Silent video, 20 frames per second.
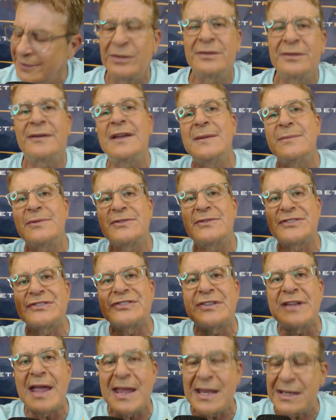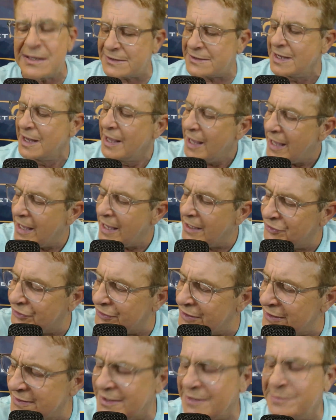Your team stinks, and
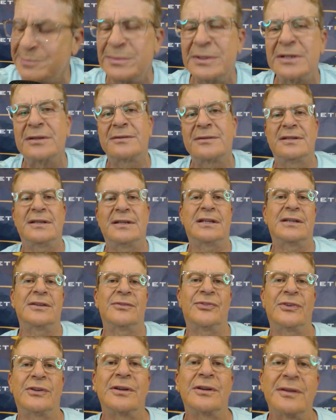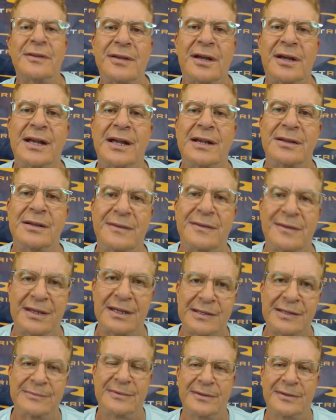she's the meal ticket for your entire team.